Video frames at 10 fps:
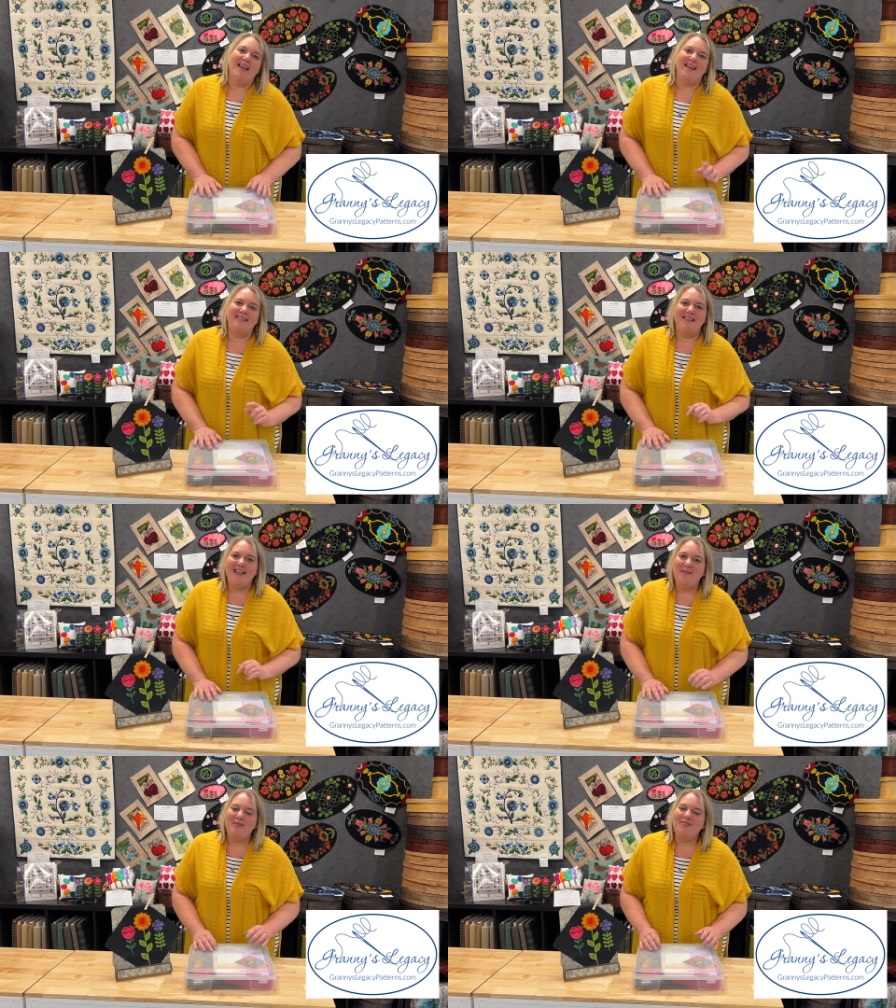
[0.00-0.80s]
And
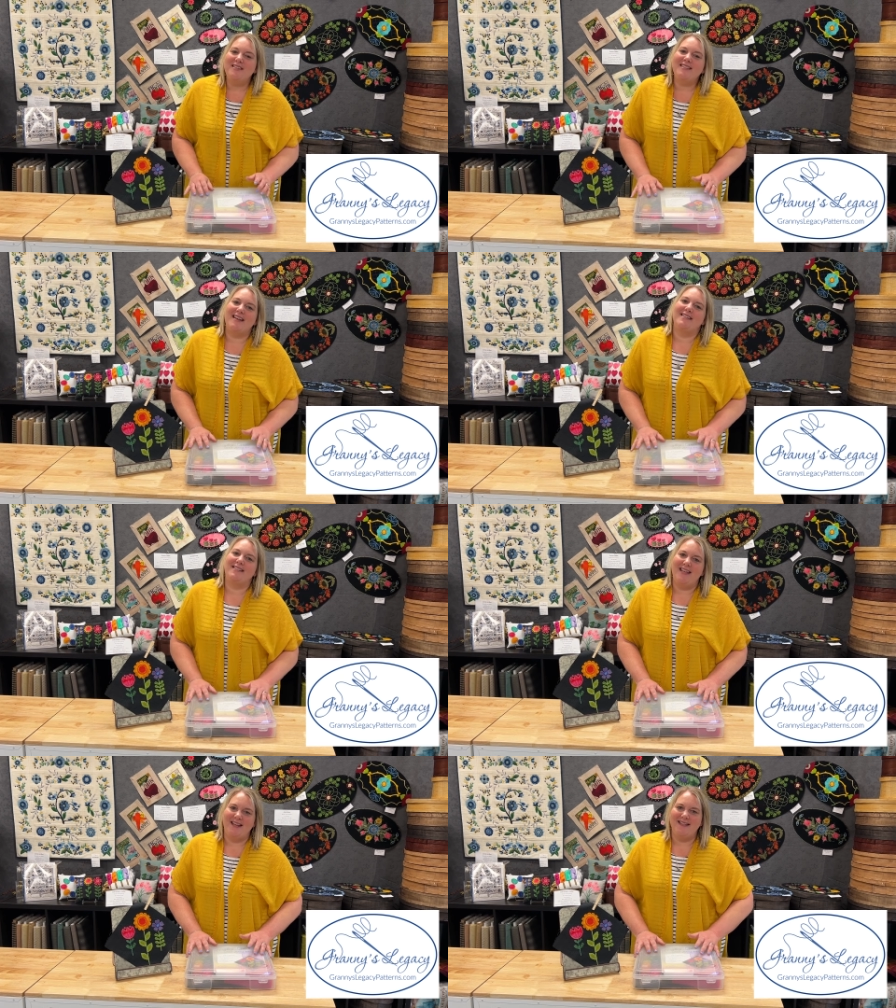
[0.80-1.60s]
today we would just like to
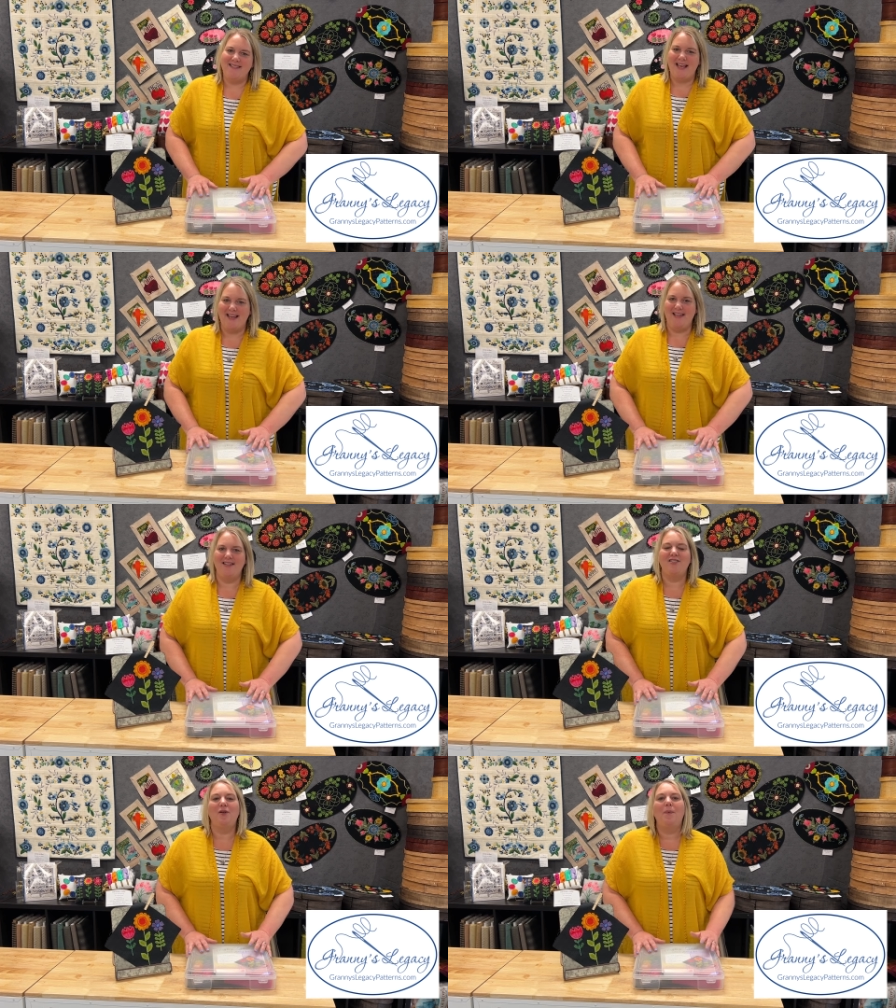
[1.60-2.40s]
take a
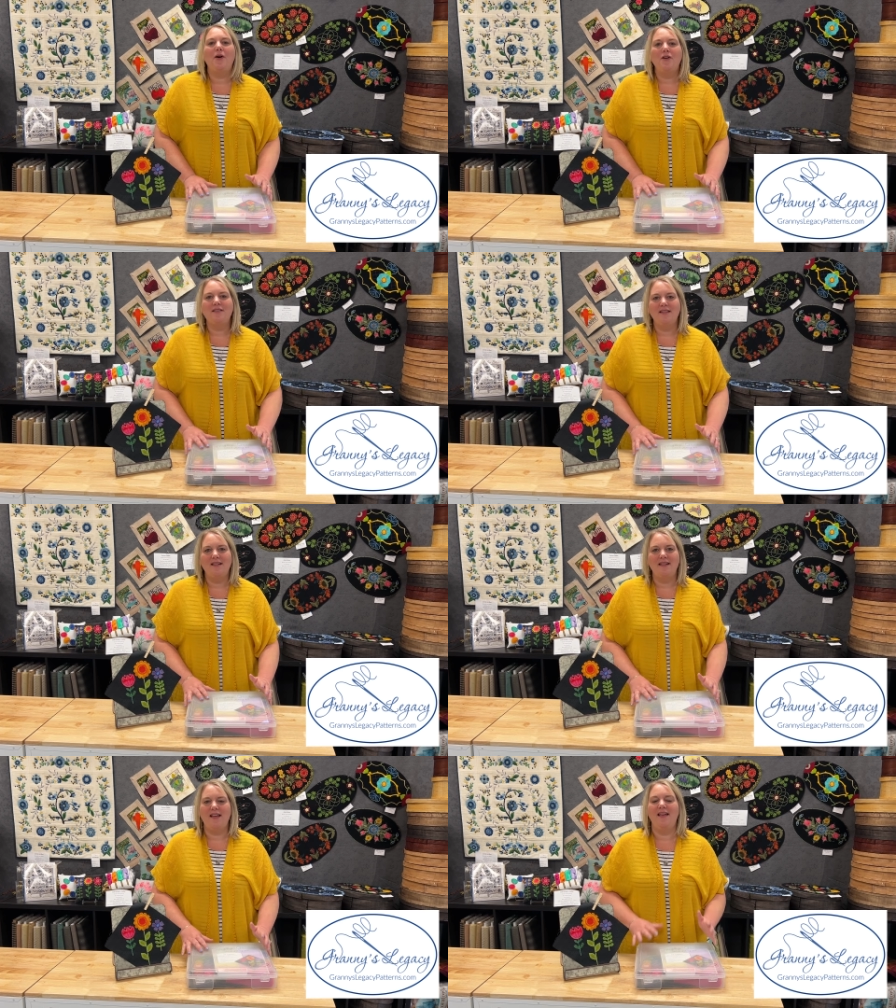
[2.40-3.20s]
second to
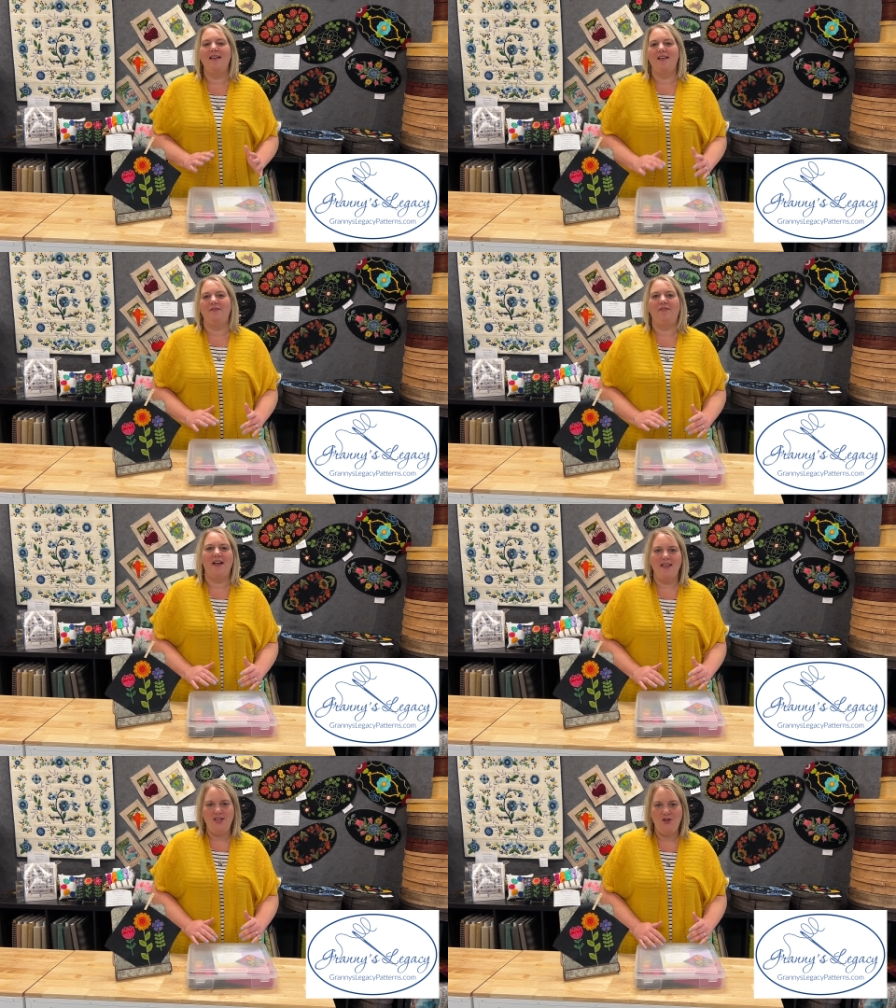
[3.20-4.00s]
personally
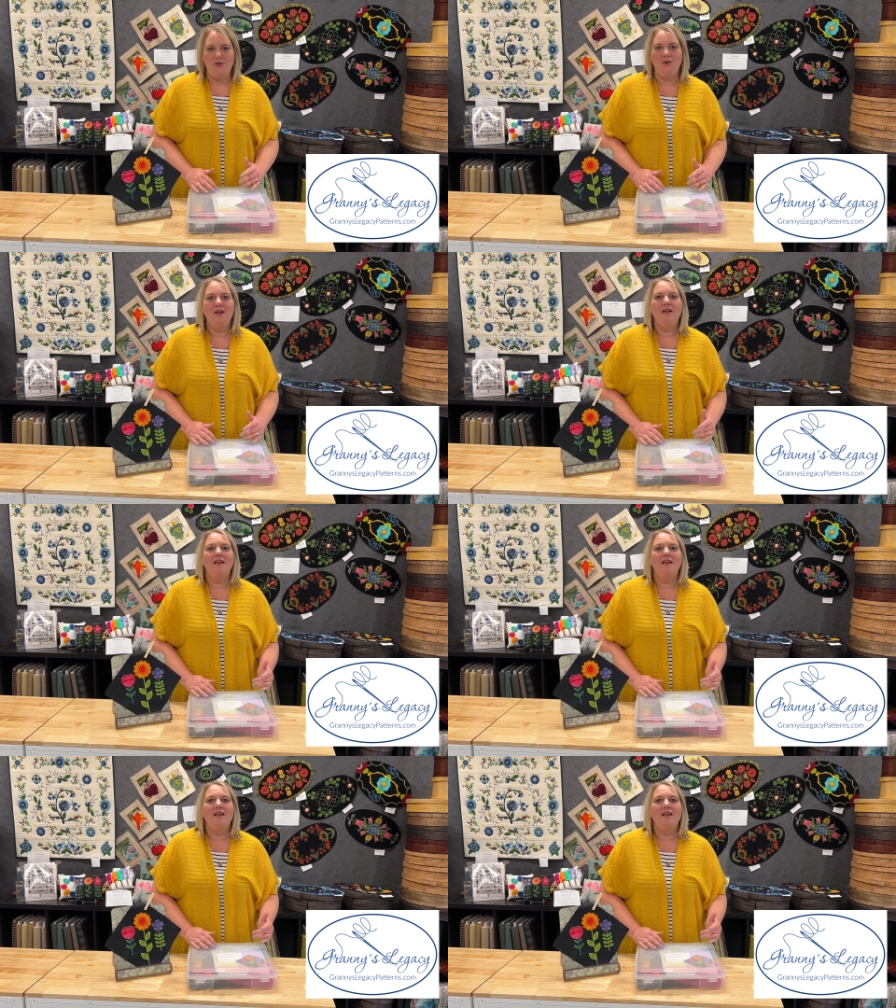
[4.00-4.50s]
invite you